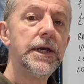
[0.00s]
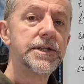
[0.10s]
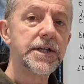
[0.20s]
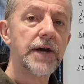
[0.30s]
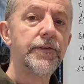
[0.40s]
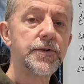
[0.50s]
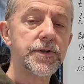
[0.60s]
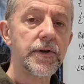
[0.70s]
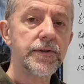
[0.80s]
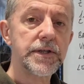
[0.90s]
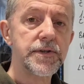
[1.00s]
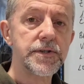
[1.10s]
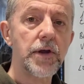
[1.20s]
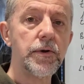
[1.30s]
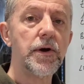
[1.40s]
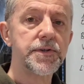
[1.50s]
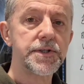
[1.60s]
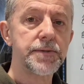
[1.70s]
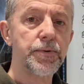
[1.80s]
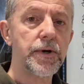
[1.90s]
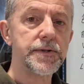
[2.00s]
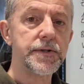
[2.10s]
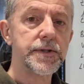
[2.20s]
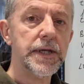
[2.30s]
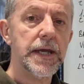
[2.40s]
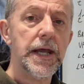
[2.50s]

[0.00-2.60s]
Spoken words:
to cover those kind of things. There's no nasty surprises.